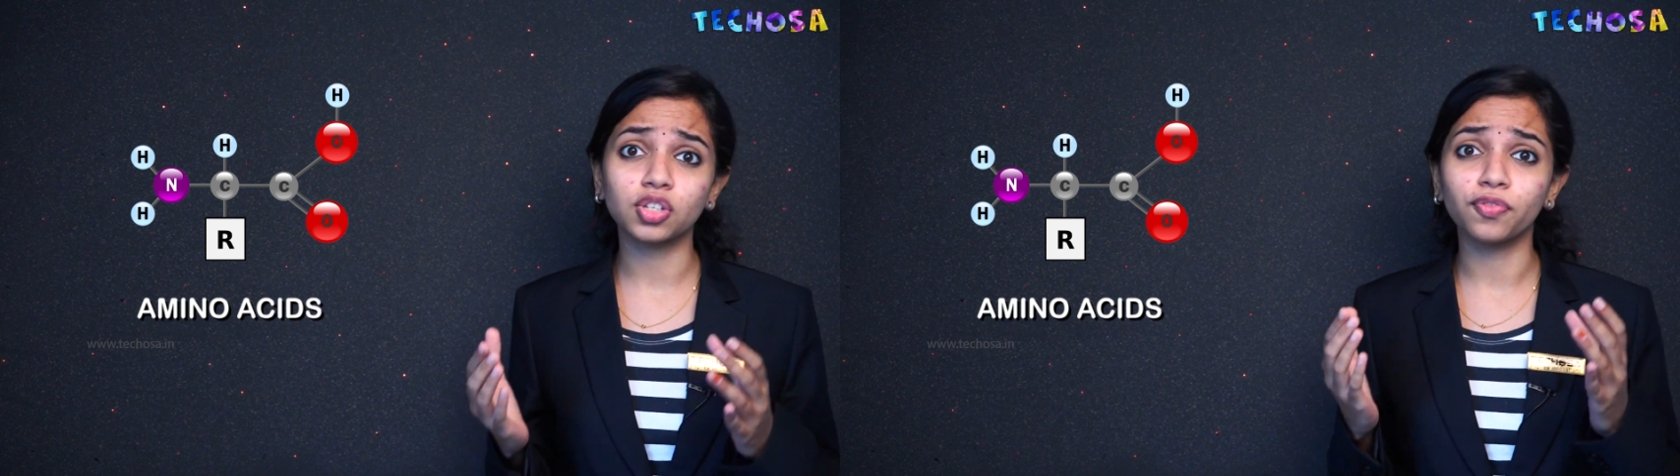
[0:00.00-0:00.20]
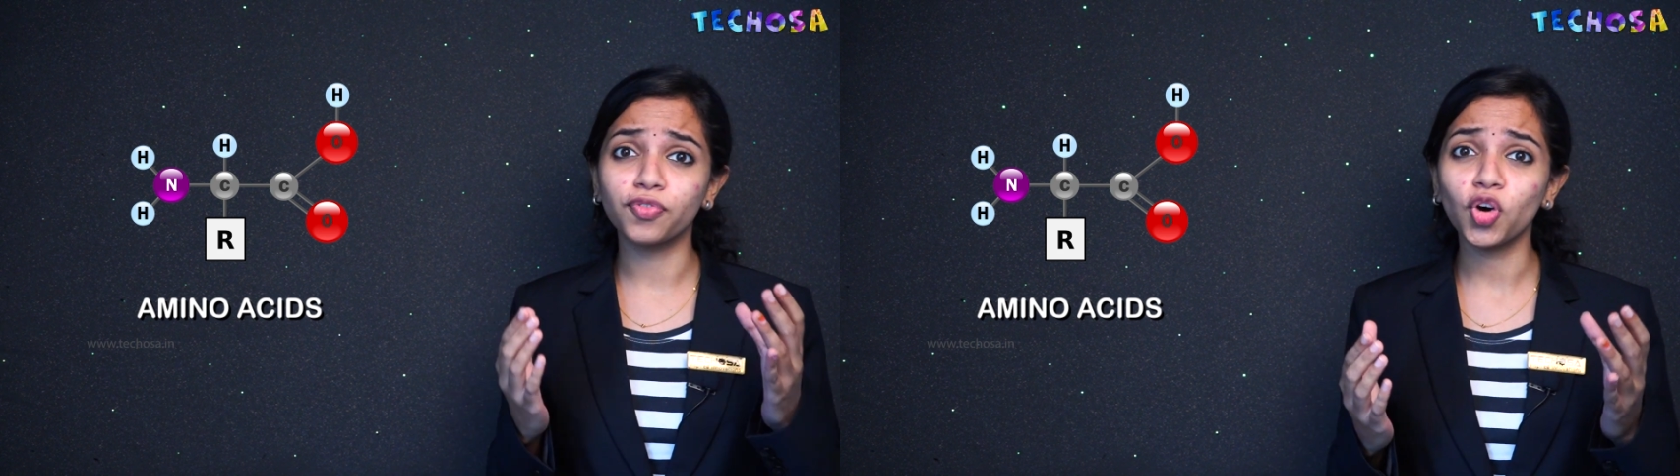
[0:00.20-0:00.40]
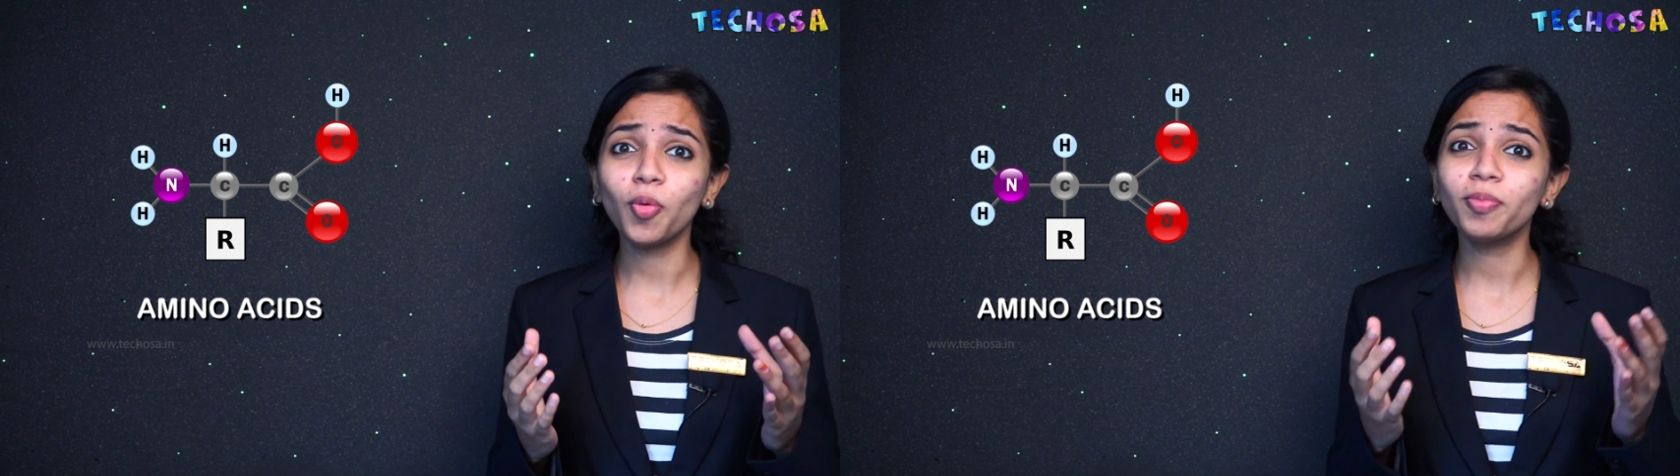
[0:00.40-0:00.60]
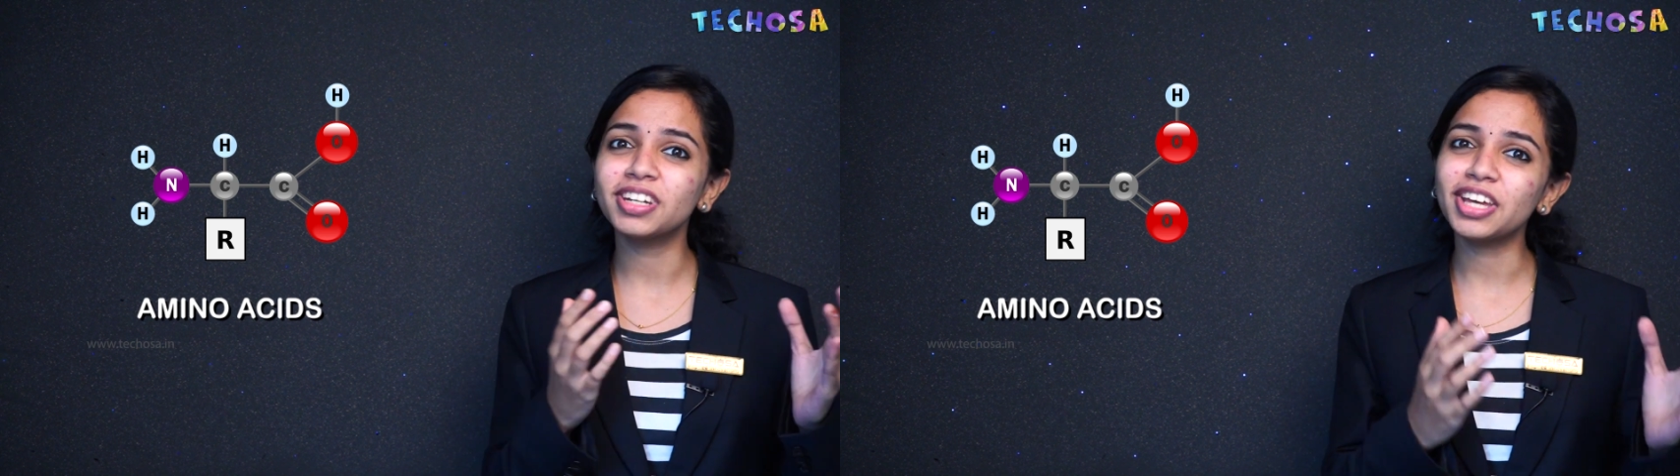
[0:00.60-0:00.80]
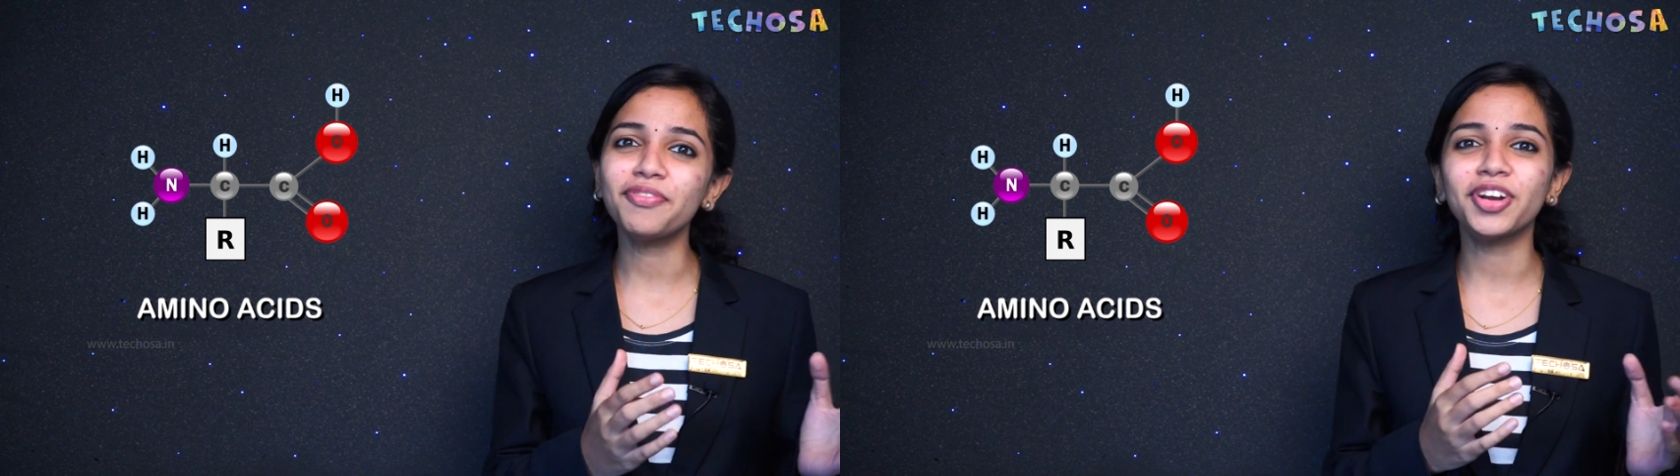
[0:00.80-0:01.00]
to form
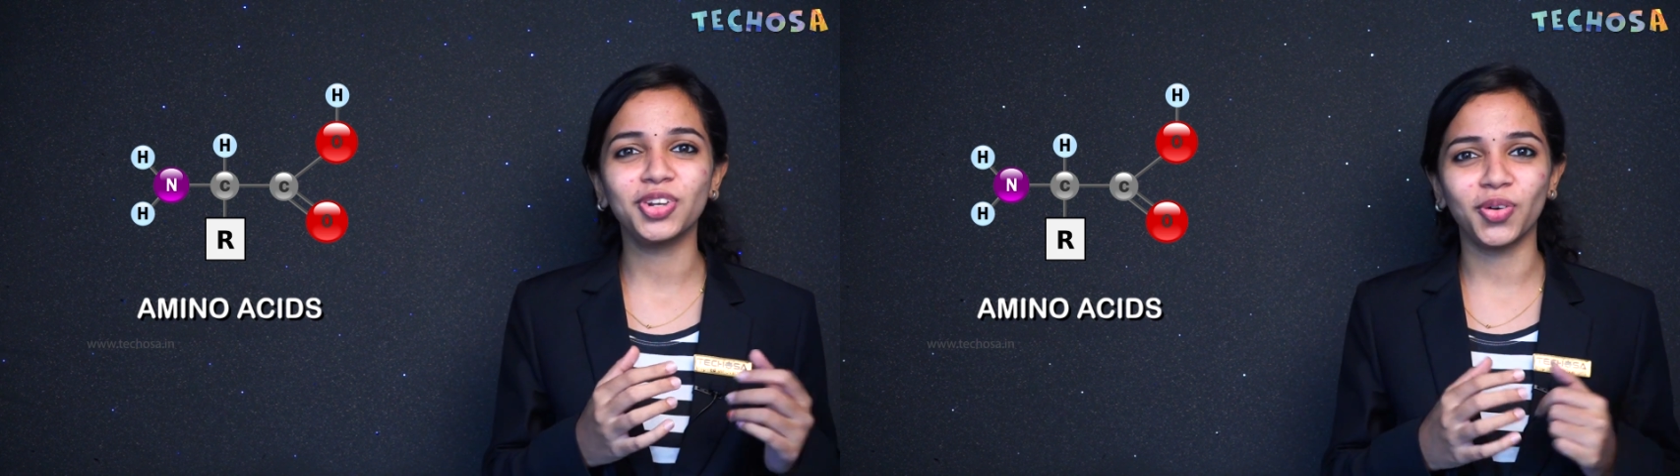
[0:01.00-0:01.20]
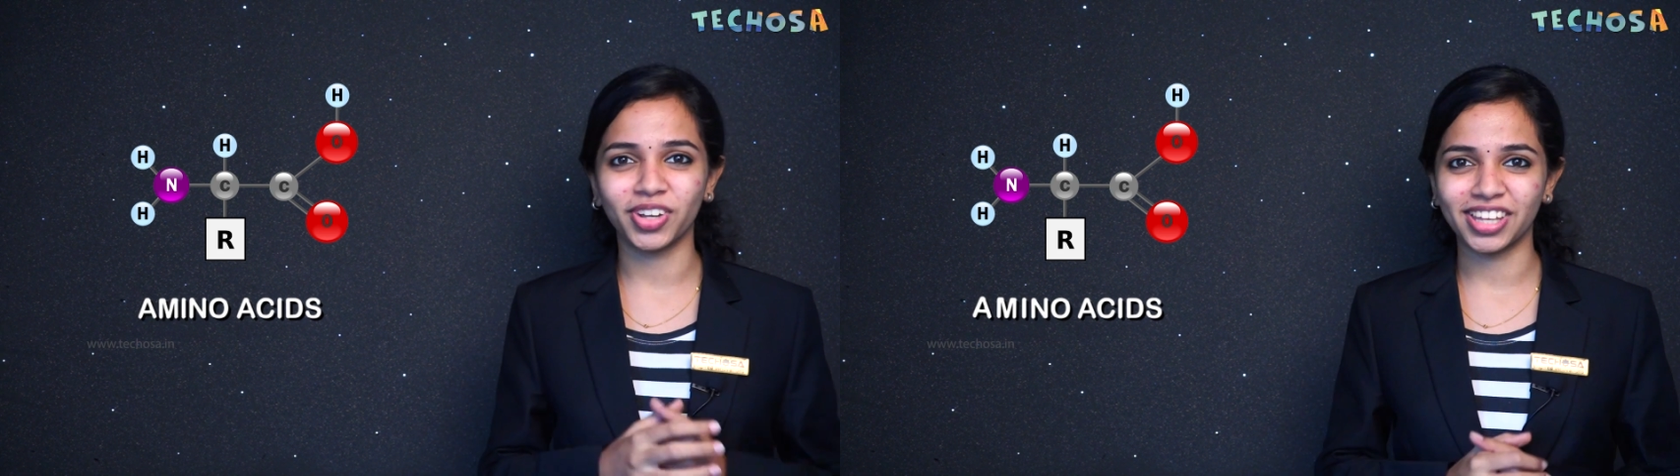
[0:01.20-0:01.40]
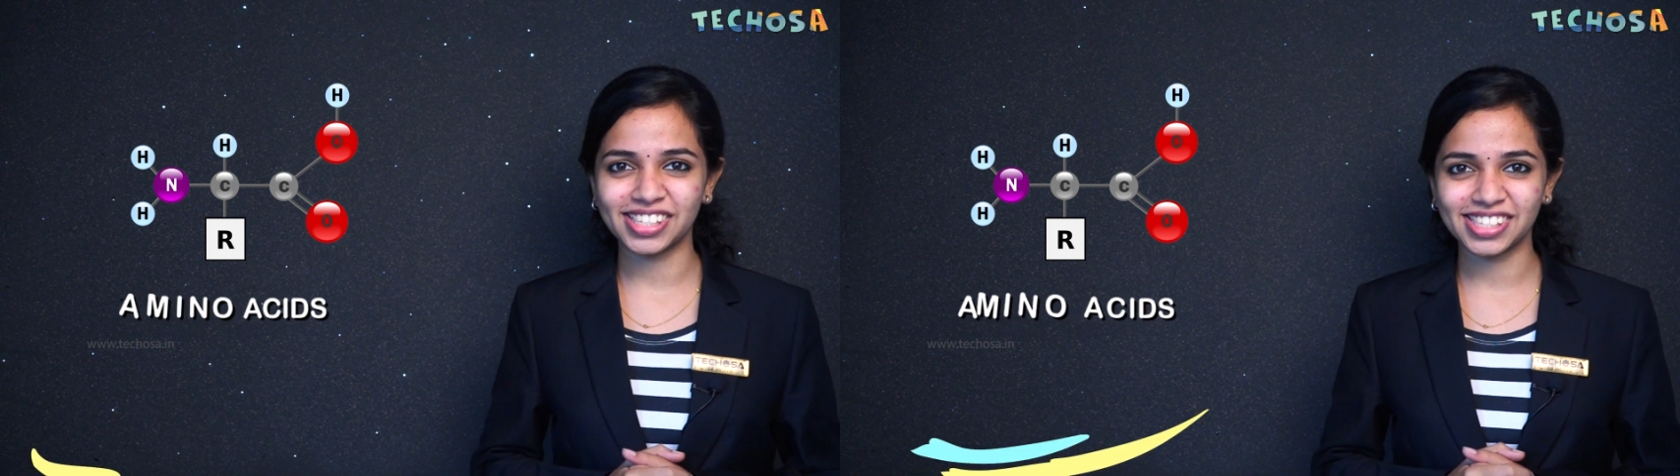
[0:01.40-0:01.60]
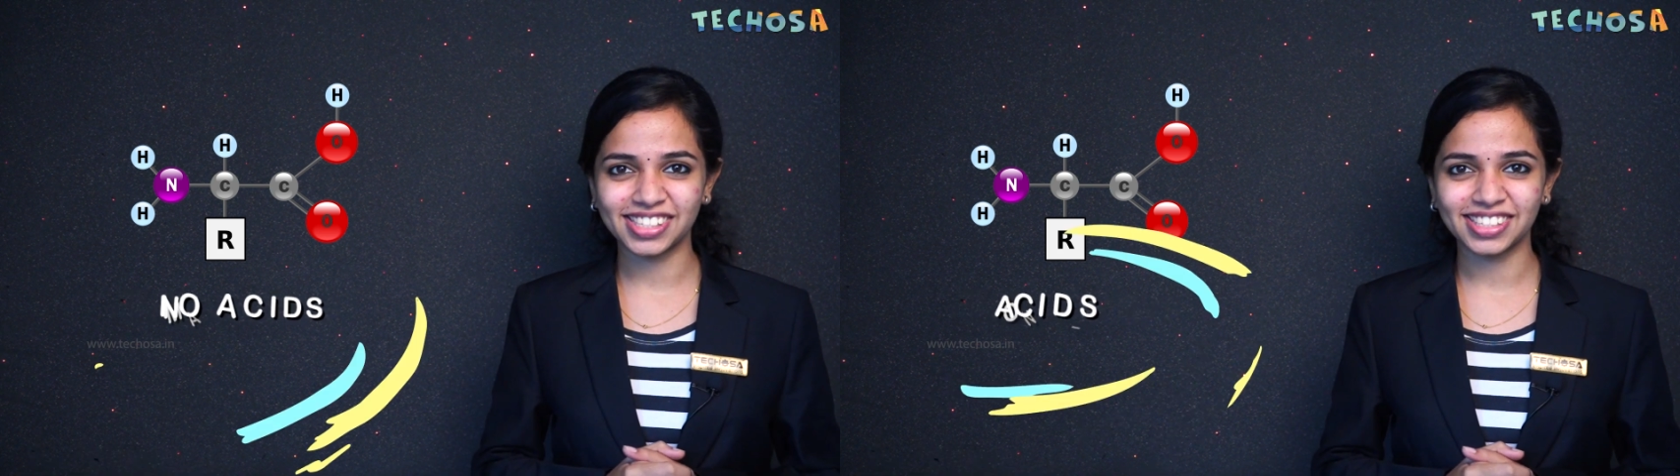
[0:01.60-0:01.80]
different organs.